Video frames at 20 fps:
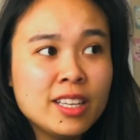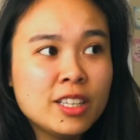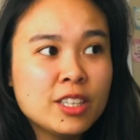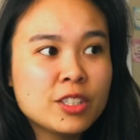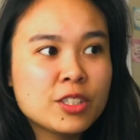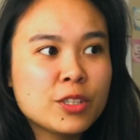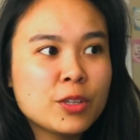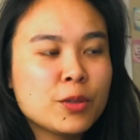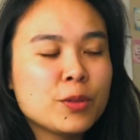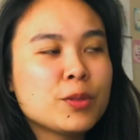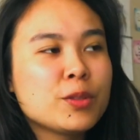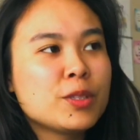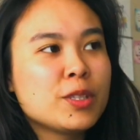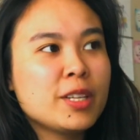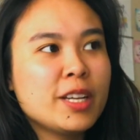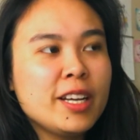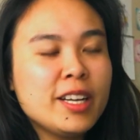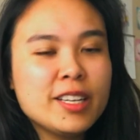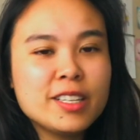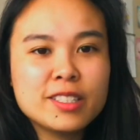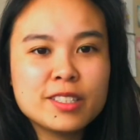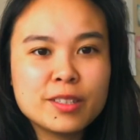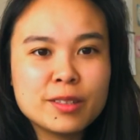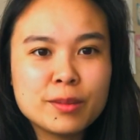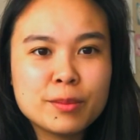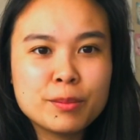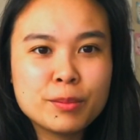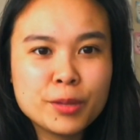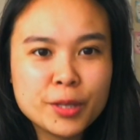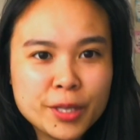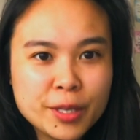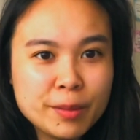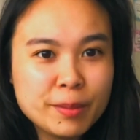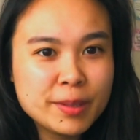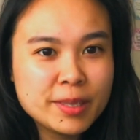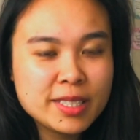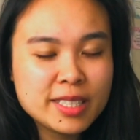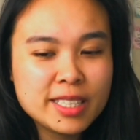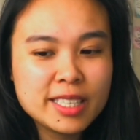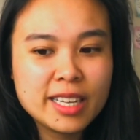So today is a pretty
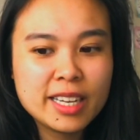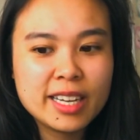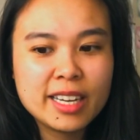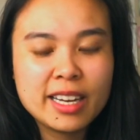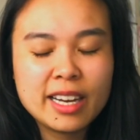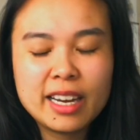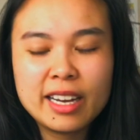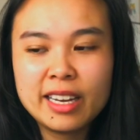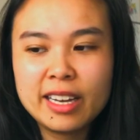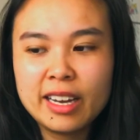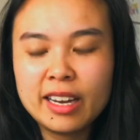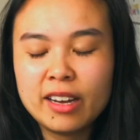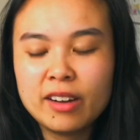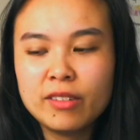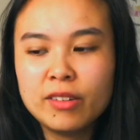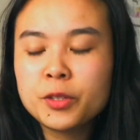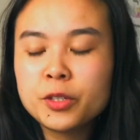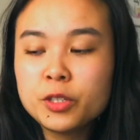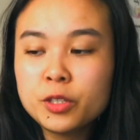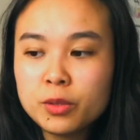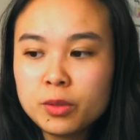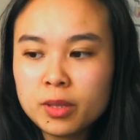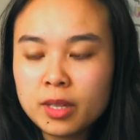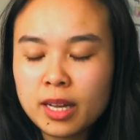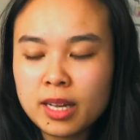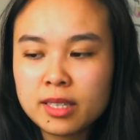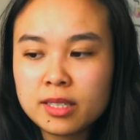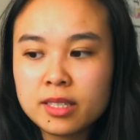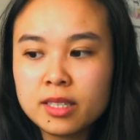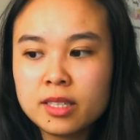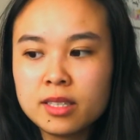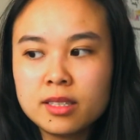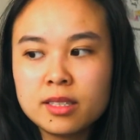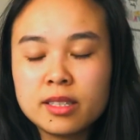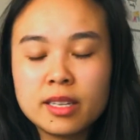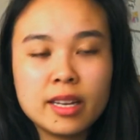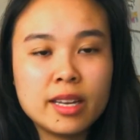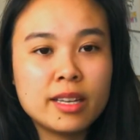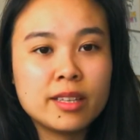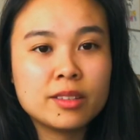busy day. I have 2 classes
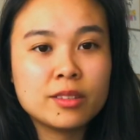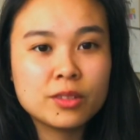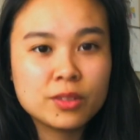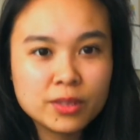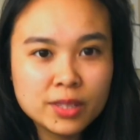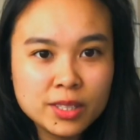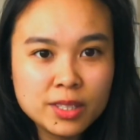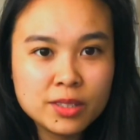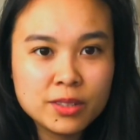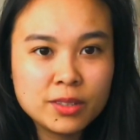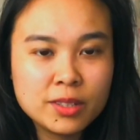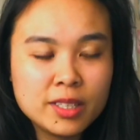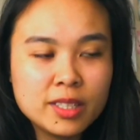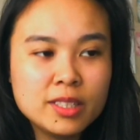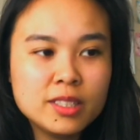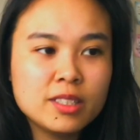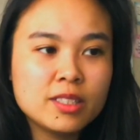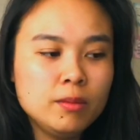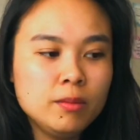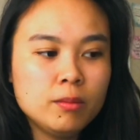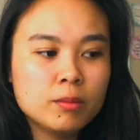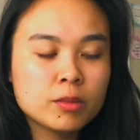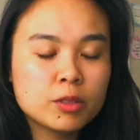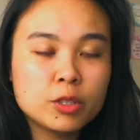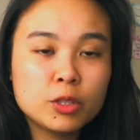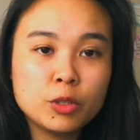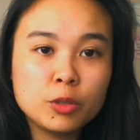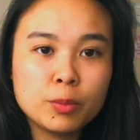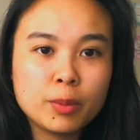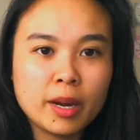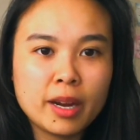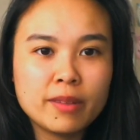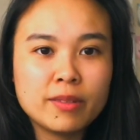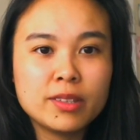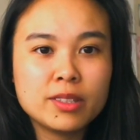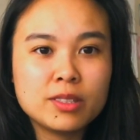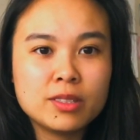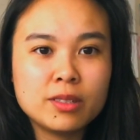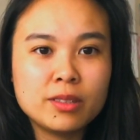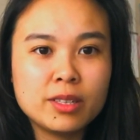and 3 students, 2
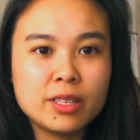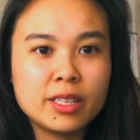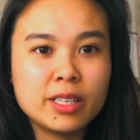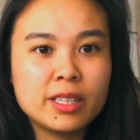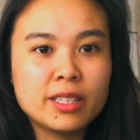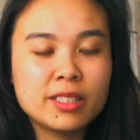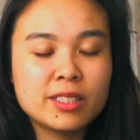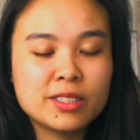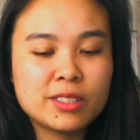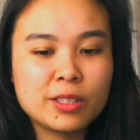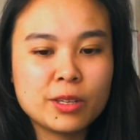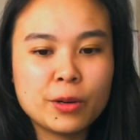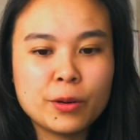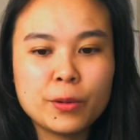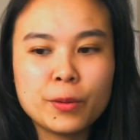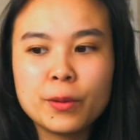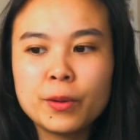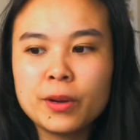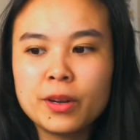private tutor. So